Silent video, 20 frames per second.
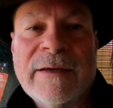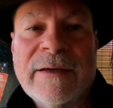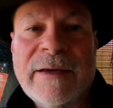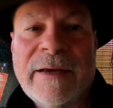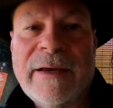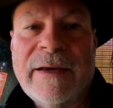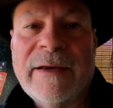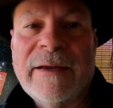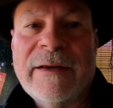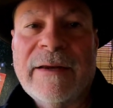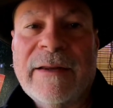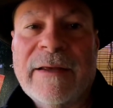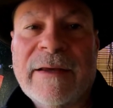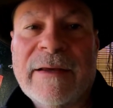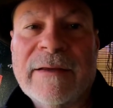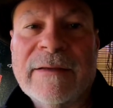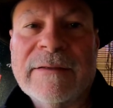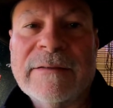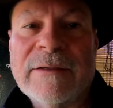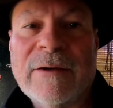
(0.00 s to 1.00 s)
And
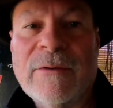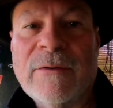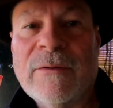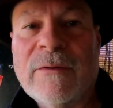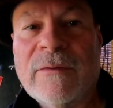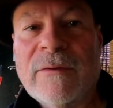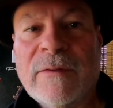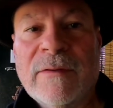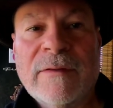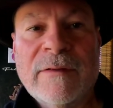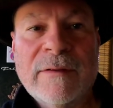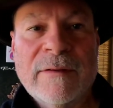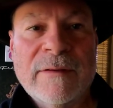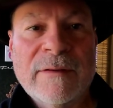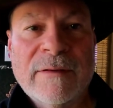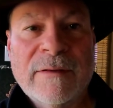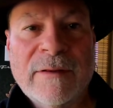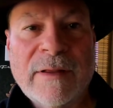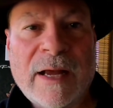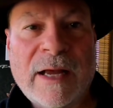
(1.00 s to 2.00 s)
so
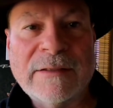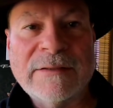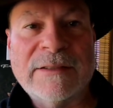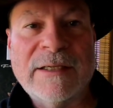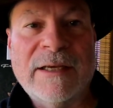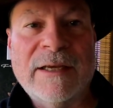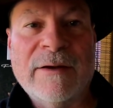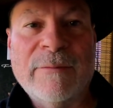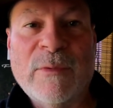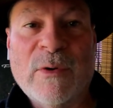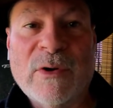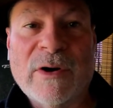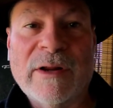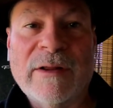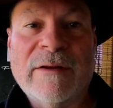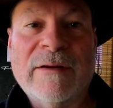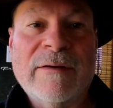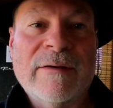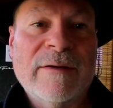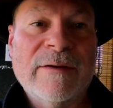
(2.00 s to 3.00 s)
I'll see you in the
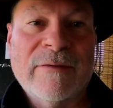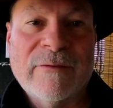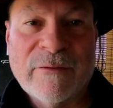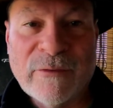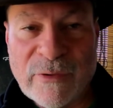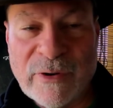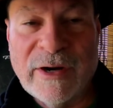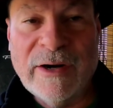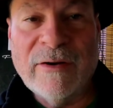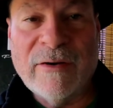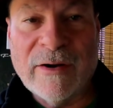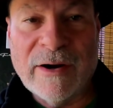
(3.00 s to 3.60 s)
morning real